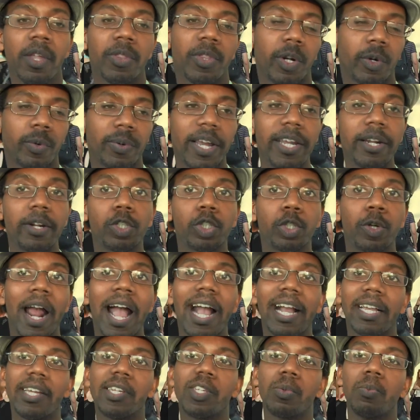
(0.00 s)
The creator
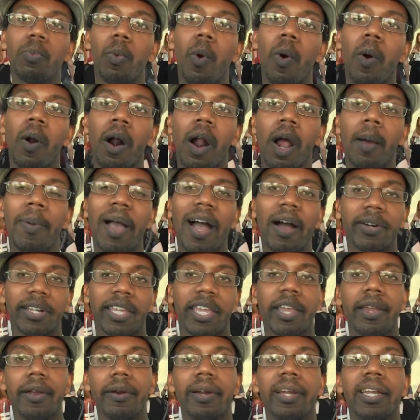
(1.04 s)
track is more about
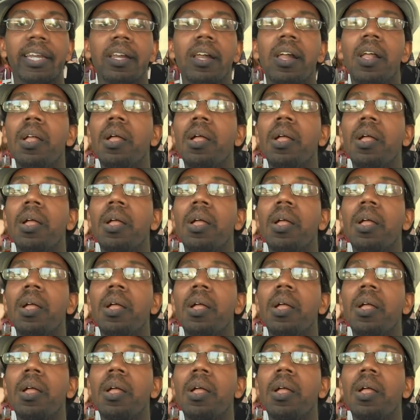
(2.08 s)
hearing